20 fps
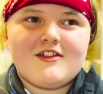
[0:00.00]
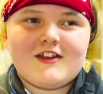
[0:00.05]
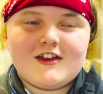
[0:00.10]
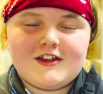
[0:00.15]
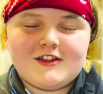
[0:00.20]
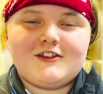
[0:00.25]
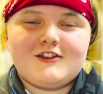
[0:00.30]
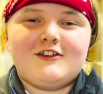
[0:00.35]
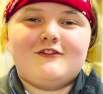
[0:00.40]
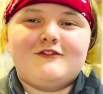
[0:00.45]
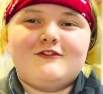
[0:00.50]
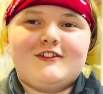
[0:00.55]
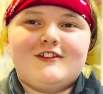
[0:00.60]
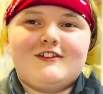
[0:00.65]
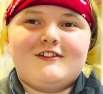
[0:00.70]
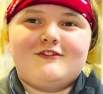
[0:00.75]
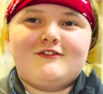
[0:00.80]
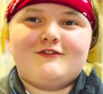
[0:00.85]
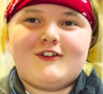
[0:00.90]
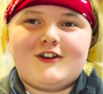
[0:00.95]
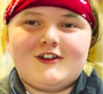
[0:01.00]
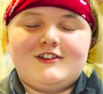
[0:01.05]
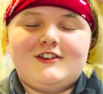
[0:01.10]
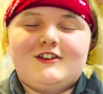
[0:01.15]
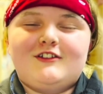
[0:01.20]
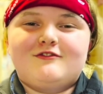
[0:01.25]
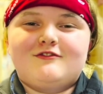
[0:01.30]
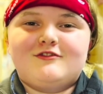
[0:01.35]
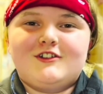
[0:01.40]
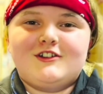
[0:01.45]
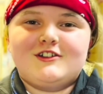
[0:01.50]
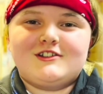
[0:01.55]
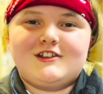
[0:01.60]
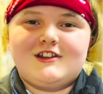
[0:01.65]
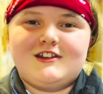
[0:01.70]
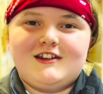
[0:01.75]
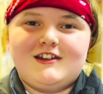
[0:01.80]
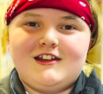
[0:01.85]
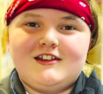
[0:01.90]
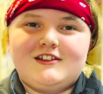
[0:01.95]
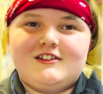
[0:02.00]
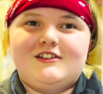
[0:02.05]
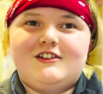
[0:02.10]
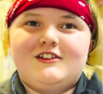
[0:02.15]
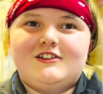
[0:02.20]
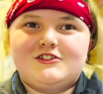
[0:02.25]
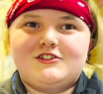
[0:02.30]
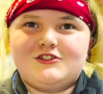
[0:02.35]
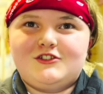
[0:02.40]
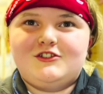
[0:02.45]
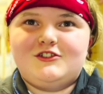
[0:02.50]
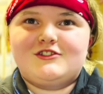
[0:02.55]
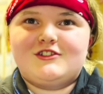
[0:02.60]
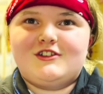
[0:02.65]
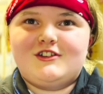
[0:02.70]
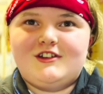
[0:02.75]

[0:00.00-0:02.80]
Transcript: Thank you for fighting for us and letting us choose our